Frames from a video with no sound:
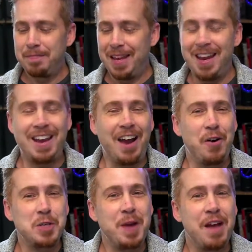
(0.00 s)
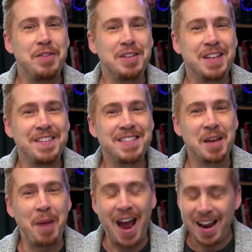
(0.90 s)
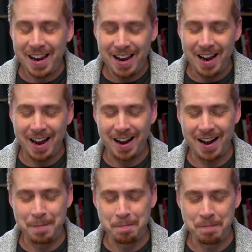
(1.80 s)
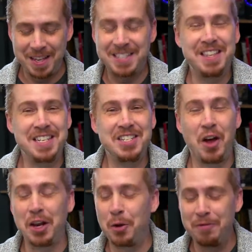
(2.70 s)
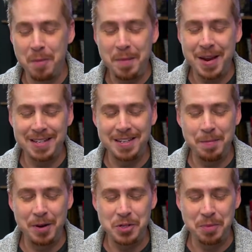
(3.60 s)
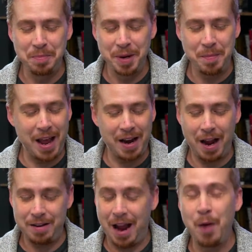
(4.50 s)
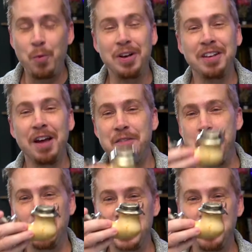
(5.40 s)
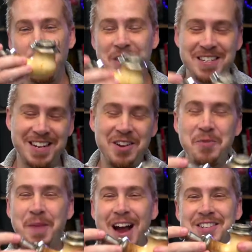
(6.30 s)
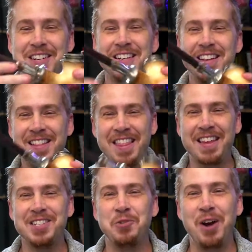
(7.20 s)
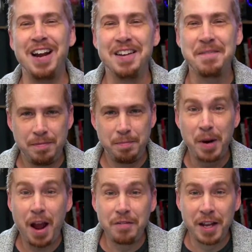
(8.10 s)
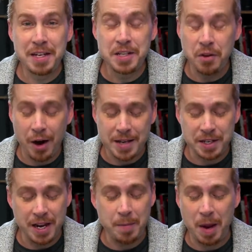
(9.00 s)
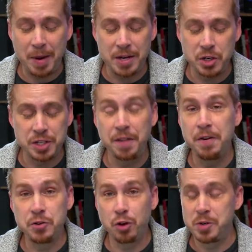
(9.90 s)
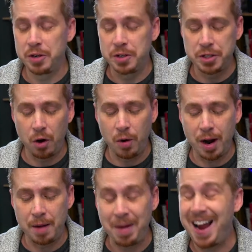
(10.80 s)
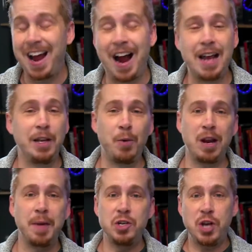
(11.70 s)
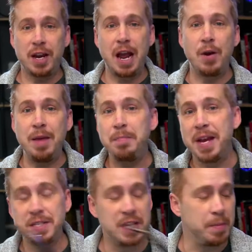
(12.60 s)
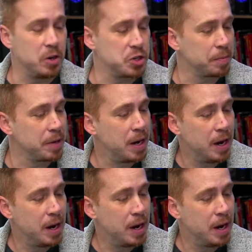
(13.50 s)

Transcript: It kind of hurts me I have to send this thing back. This is on loan from MBSD Meerschaum, but man, I would love to be able to smoke this. Can you imagine? That thing is great. But I have links to their Etsy and eBay pages in the description, so I highly recommend checking out MBSD Meerschaum.